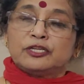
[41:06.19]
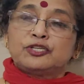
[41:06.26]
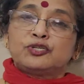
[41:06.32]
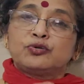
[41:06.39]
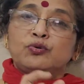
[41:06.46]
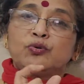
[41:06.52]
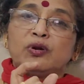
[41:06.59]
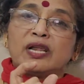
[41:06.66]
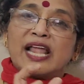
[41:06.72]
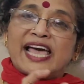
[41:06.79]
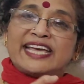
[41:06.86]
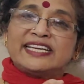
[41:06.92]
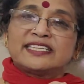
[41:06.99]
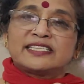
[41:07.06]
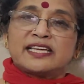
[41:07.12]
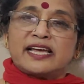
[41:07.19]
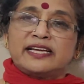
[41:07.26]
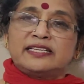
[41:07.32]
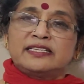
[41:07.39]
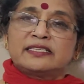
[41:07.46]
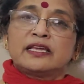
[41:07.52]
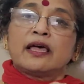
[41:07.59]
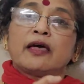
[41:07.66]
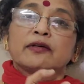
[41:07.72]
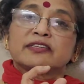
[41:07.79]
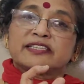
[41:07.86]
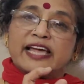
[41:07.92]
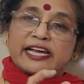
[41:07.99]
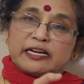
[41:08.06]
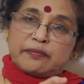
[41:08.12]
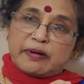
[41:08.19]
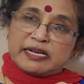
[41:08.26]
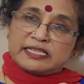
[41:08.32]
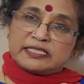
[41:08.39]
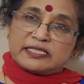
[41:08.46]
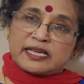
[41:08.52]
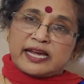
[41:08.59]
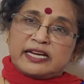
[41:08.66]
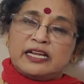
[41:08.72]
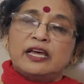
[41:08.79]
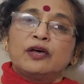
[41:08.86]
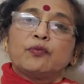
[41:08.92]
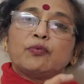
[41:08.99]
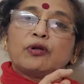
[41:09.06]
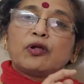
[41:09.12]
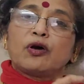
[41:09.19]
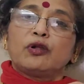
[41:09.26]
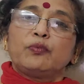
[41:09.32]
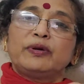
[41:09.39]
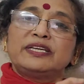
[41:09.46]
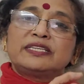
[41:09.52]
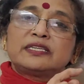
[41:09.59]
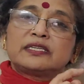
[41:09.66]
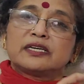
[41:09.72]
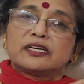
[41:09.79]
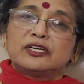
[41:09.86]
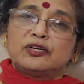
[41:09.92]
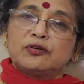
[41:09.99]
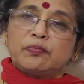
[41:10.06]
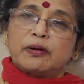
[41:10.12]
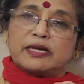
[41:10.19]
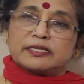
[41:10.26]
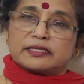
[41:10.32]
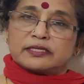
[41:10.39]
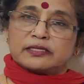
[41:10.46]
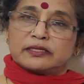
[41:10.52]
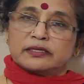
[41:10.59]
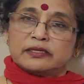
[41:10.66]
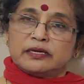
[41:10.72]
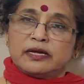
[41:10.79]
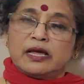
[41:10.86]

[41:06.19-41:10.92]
Two like signs side by side will always turn to plus.